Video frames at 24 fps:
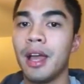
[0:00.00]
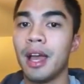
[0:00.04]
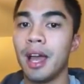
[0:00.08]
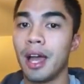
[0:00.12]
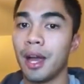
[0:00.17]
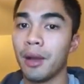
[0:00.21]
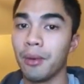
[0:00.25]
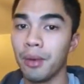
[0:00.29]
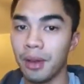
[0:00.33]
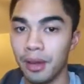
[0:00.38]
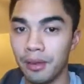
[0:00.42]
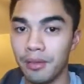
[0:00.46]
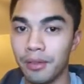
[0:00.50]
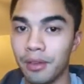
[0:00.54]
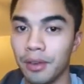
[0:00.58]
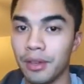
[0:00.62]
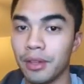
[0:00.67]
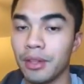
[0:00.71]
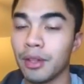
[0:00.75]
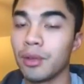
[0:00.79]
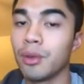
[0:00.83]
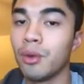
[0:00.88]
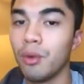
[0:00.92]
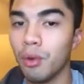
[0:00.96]

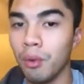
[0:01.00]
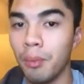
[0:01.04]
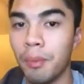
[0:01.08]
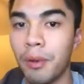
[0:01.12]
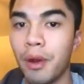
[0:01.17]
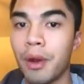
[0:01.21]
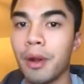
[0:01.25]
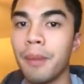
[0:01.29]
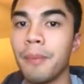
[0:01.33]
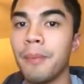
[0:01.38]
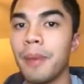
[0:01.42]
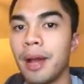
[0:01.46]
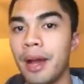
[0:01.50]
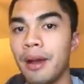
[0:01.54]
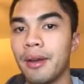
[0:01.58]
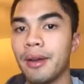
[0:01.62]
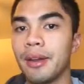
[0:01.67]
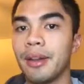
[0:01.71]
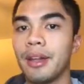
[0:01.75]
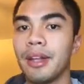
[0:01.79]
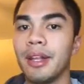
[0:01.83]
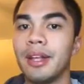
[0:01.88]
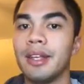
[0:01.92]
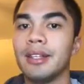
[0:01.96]
However, the cool part
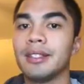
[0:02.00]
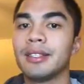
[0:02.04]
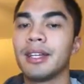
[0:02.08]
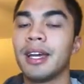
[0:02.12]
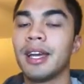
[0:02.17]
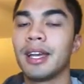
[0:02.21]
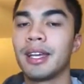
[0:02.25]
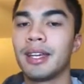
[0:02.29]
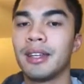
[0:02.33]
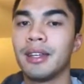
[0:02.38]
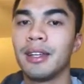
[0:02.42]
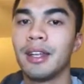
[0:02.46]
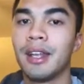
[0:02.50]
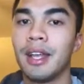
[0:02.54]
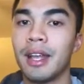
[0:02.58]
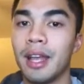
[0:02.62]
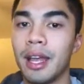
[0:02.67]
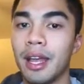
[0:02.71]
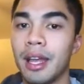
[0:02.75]
about it is I can